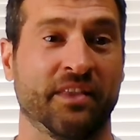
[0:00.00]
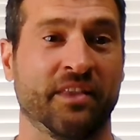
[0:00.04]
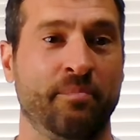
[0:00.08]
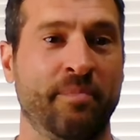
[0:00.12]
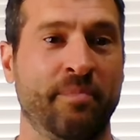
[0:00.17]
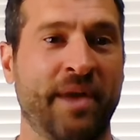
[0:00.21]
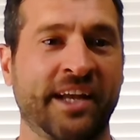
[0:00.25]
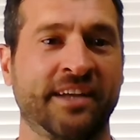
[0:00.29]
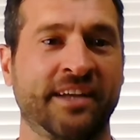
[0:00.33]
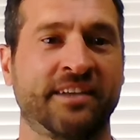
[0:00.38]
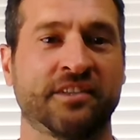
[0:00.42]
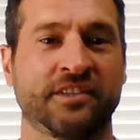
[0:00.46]
the
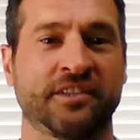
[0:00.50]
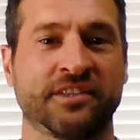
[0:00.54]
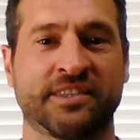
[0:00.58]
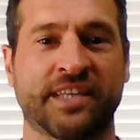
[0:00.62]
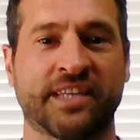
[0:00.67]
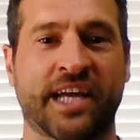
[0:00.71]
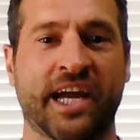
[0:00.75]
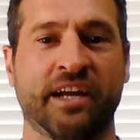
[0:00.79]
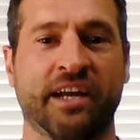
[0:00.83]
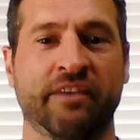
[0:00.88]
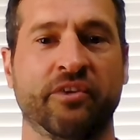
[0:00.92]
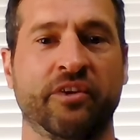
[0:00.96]
mental
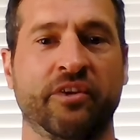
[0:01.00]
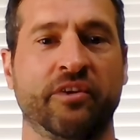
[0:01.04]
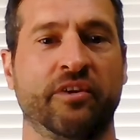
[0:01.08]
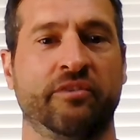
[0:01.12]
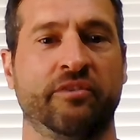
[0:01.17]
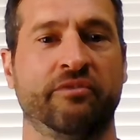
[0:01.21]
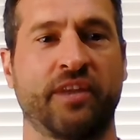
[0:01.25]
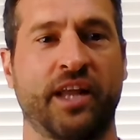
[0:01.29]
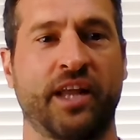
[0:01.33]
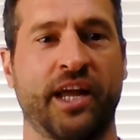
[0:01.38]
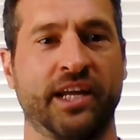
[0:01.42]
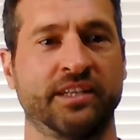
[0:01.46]
side of
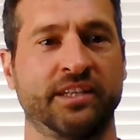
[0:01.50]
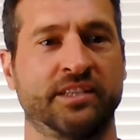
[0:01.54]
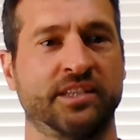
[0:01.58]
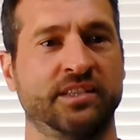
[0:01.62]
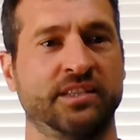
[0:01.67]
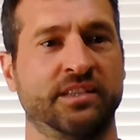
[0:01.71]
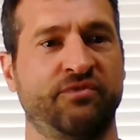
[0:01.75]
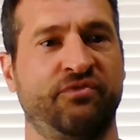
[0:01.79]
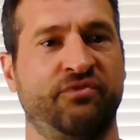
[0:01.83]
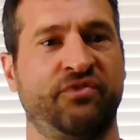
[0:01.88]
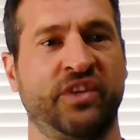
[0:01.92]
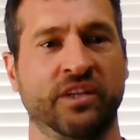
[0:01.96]
it, of like
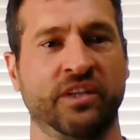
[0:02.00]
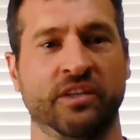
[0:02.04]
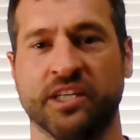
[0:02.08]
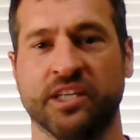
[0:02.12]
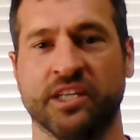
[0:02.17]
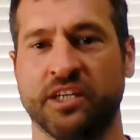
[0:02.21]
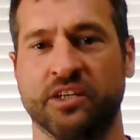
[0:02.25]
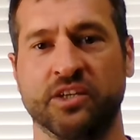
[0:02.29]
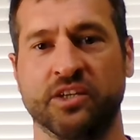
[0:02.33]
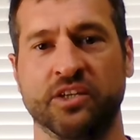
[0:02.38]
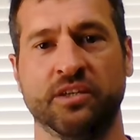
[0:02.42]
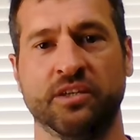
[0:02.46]
just
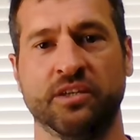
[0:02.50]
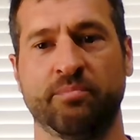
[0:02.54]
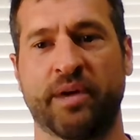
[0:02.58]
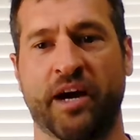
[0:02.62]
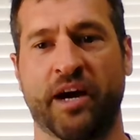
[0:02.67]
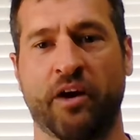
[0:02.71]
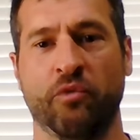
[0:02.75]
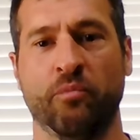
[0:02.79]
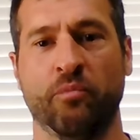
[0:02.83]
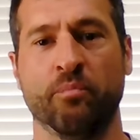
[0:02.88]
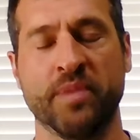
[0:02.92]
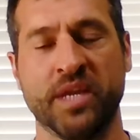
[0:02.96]
feeling good
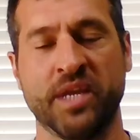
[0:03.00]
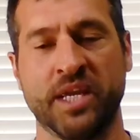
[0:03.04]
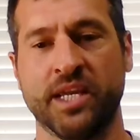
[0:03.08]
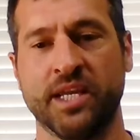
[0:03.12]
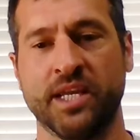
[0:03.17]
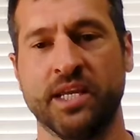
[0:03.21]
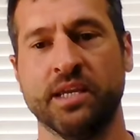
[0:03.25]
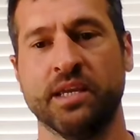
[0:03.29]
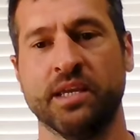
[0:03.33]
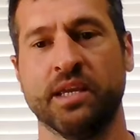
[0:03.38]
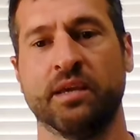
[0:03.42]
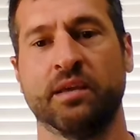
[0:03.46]
about
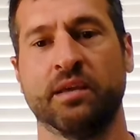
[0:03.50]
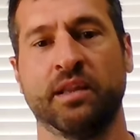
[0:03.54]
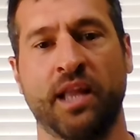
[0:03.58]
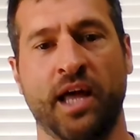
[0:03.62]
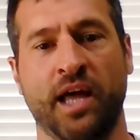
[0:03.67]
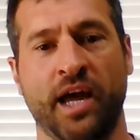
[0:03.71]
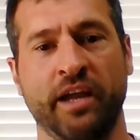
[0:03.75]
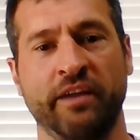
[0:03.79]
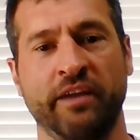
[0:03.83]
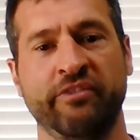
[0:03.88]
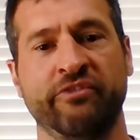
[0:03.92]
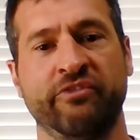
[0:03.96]
me,
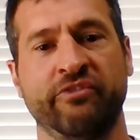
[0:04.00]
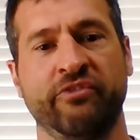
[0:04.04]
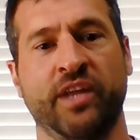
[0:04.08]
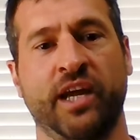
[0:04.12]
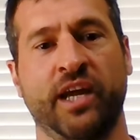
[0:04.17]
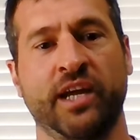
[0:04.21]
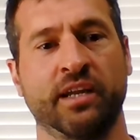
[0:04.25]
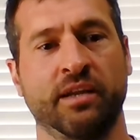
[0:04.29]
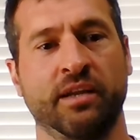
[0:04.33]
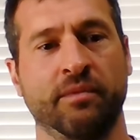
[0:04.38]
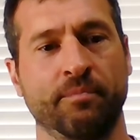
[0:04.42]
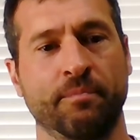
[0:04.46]
life,
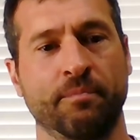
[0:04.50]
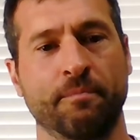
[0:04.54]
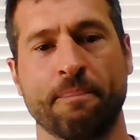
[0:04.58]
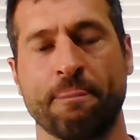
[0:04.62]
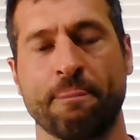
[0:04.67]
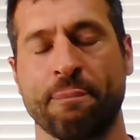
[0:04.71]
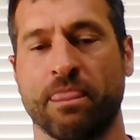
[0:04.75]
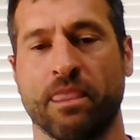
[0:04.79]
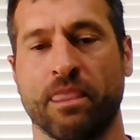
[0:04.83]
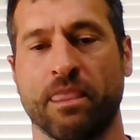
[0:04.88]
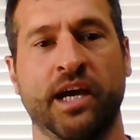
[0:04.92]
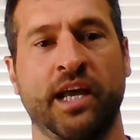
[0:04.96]
like
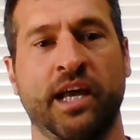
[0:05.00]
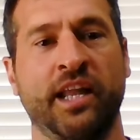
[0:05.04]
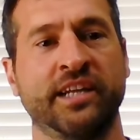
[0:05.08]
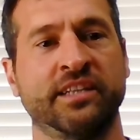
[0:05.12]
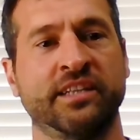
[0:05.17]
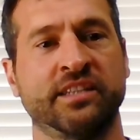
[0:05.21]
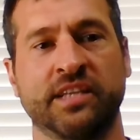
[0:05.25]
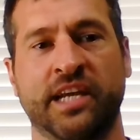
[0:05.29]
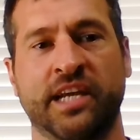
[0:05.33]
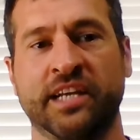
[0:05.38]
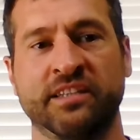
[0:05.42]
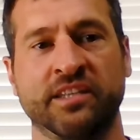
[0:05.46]
I
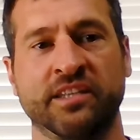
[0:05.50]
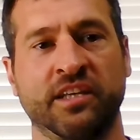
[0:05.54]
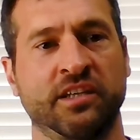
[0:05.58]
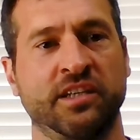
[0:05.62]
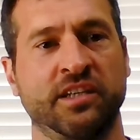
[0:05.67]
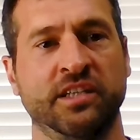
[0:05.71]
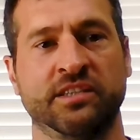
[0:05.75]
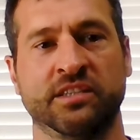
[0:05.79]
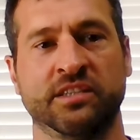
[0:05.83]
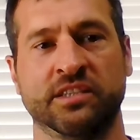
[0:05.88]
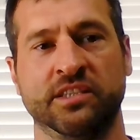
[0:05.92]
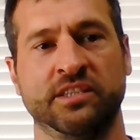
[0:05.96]
tell
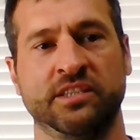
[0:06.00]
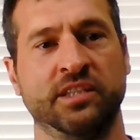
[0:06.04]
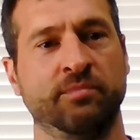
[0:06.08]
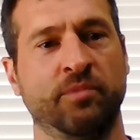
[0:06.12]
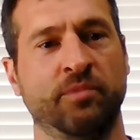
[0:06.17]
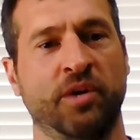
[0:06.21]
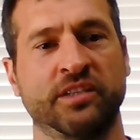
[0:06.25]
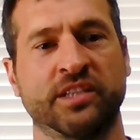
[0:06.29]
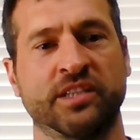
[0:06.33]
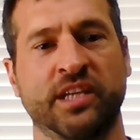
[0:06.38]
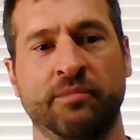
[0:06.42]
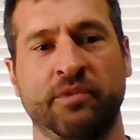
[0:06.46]
kids in the gym
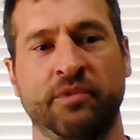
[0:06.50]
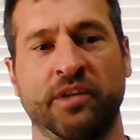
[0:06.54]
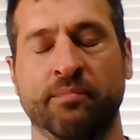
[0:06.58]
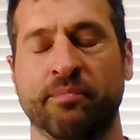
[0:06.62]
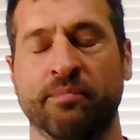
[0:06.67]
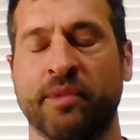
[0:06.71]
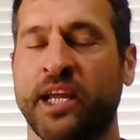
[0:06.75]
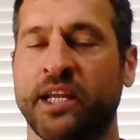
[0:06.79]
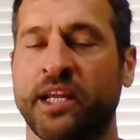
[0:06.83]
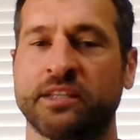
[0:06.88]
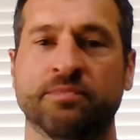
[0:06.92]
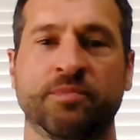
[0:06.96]
all the time, they're like,
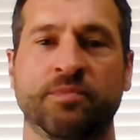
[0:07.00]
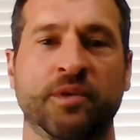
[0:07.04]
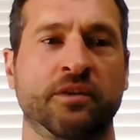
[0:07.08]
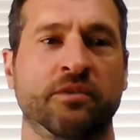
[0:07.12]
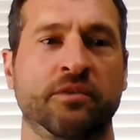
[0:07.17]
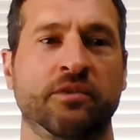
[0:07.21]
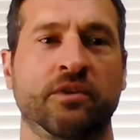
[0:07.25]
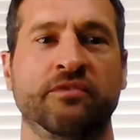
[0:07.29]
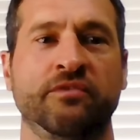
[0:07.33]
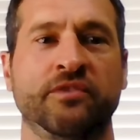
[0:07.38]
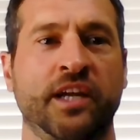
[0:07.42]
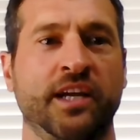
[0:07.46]
man, it's been a
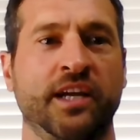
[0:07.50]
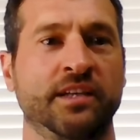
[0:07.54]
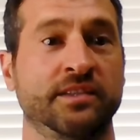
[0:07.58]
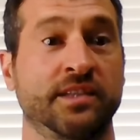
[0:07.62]
rough day.